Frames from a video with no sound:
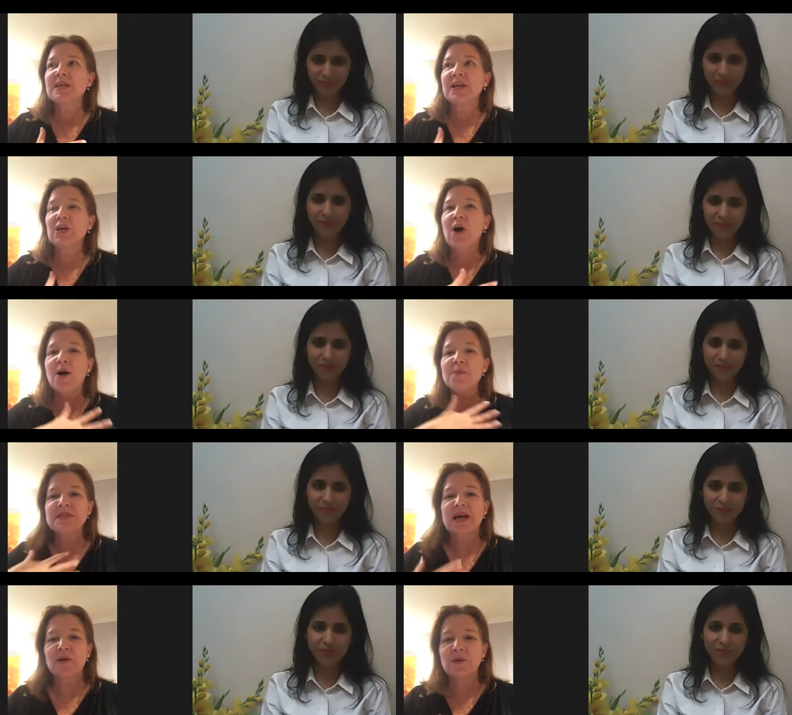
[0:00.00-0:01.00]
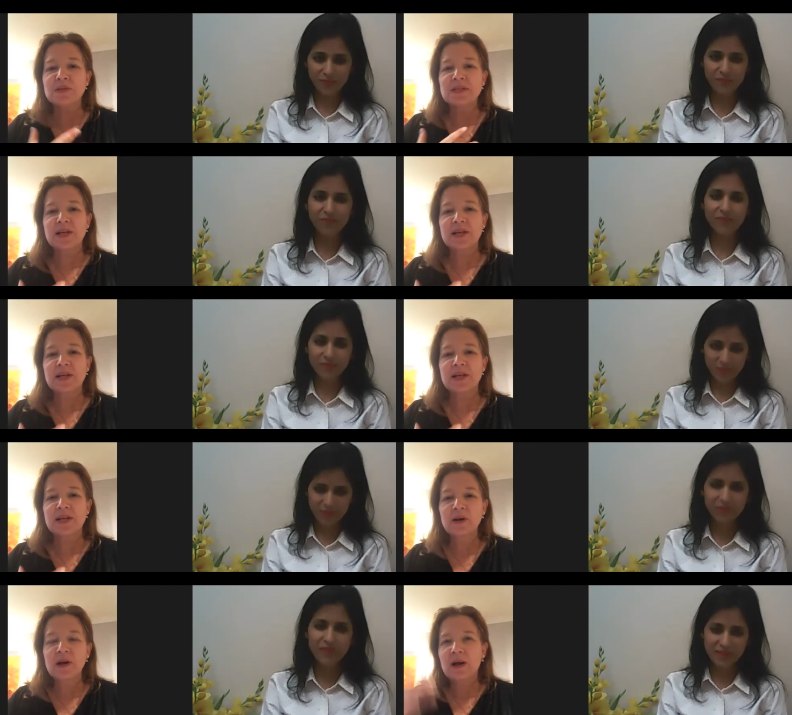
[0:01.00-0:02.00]
Speaker 1: it calms that whole
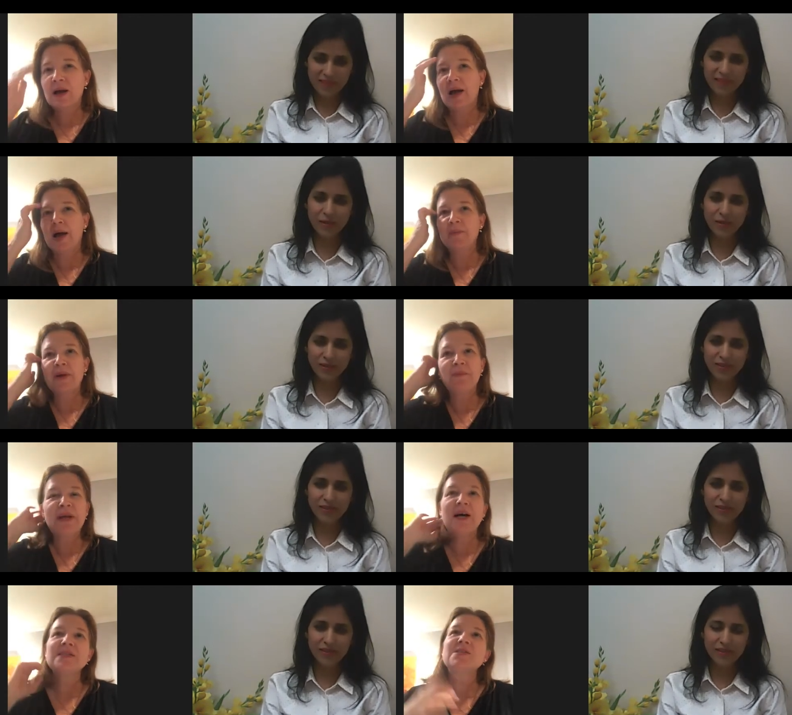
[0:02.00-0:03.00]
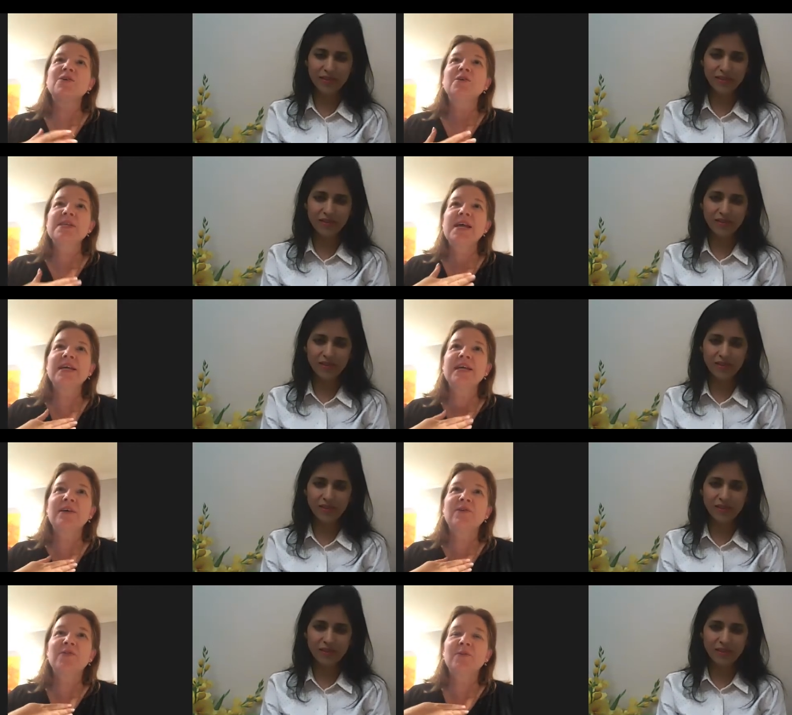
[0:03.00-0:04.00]
center. Um, and because you're taking
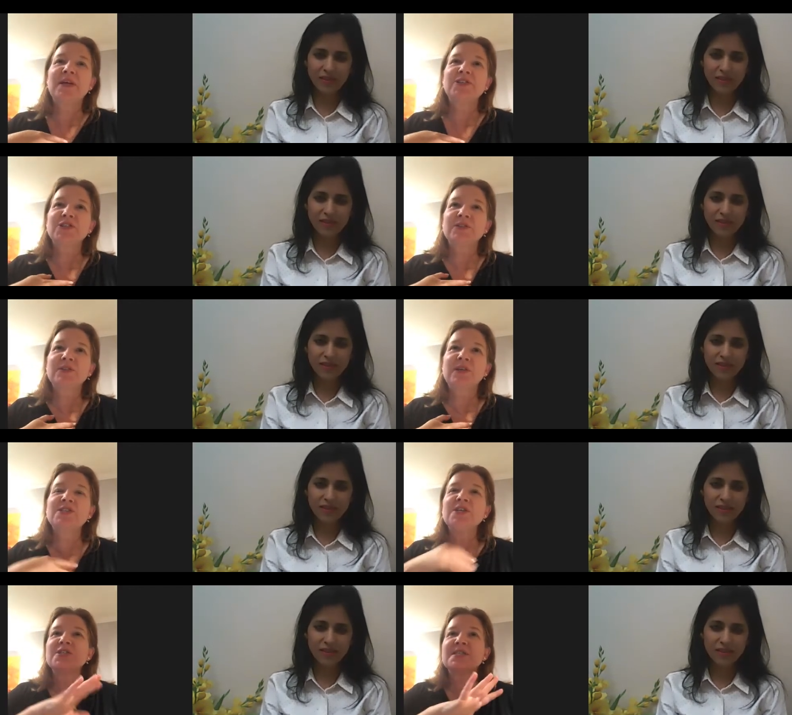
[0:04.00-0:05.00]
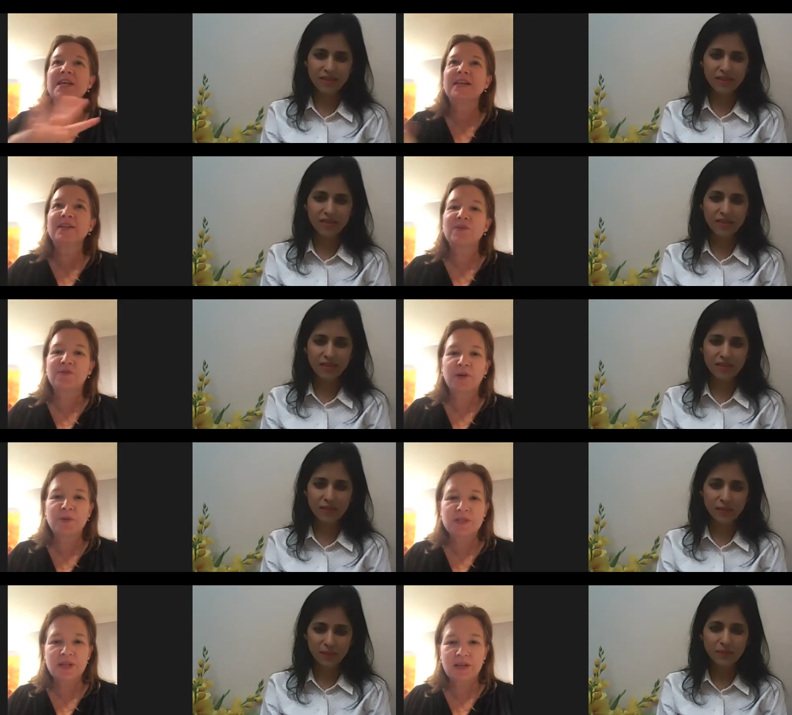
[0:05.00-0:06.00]
information, it's not just sending the
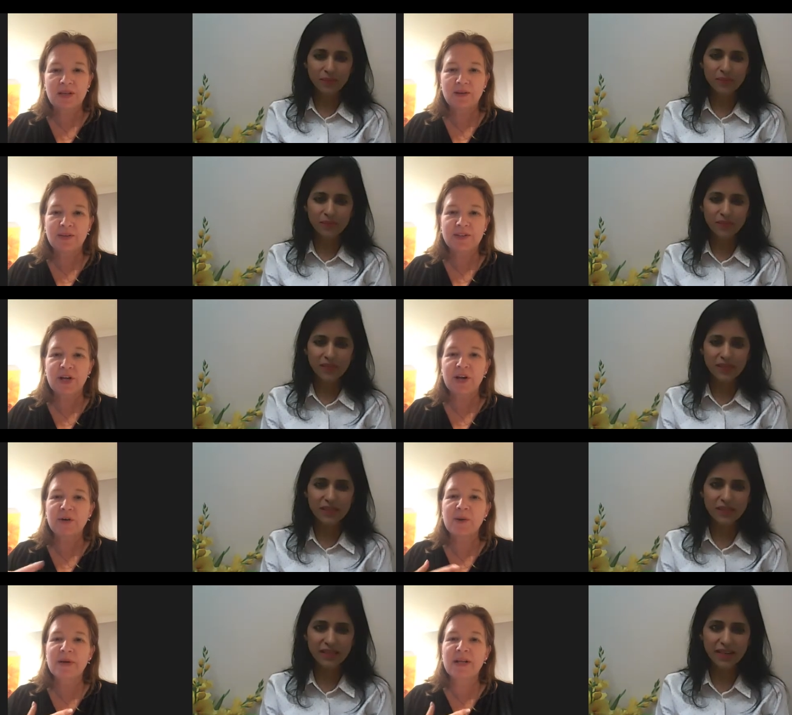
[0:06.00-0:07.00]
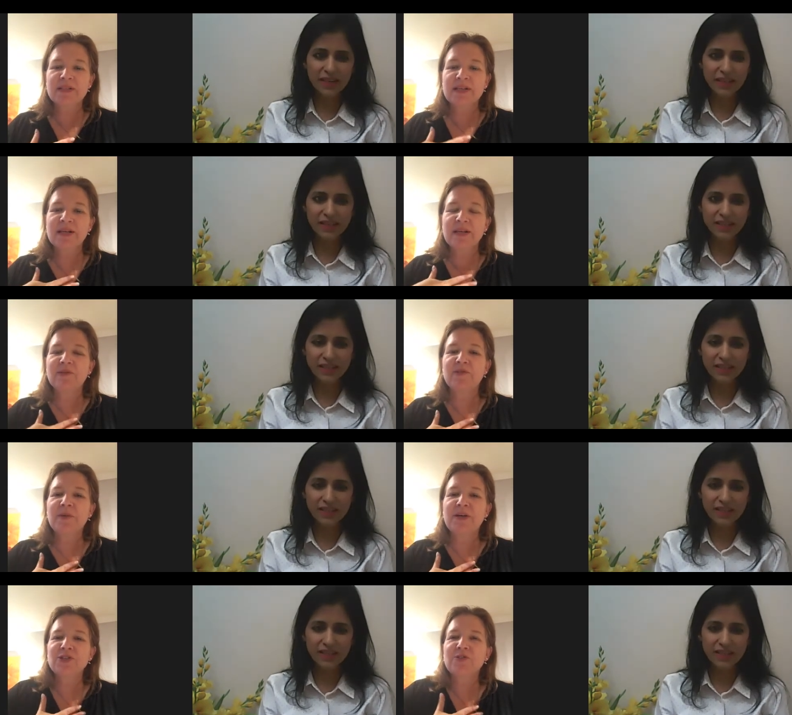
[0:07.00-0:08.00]
frequency to heal the chakra, but it's taking
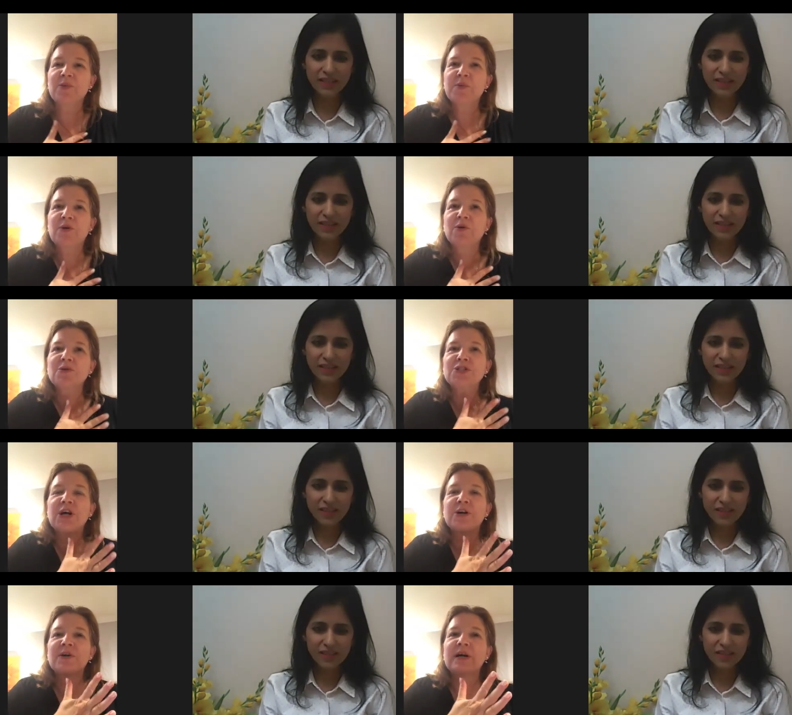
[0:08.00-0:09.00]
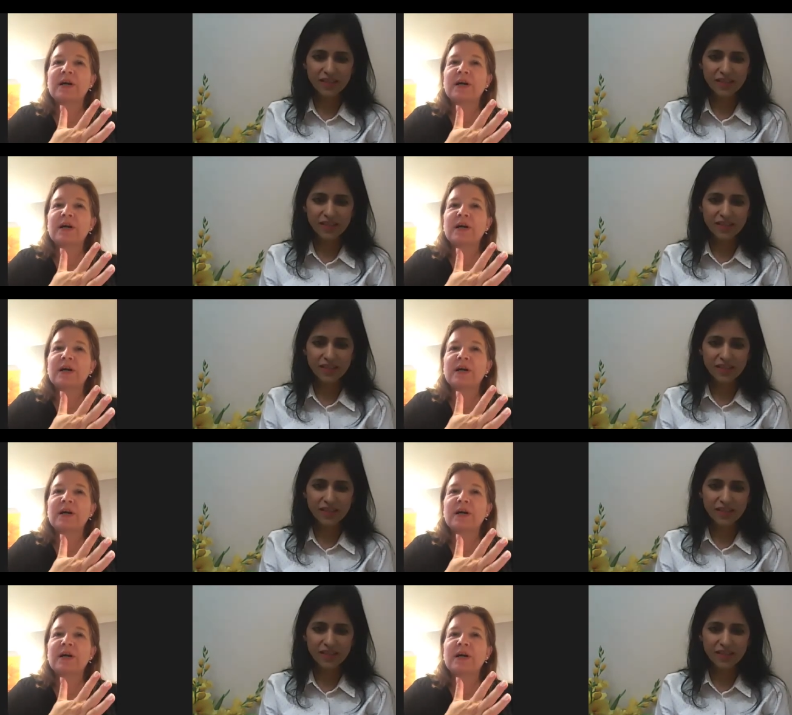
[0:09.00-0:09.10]
information from your own chakra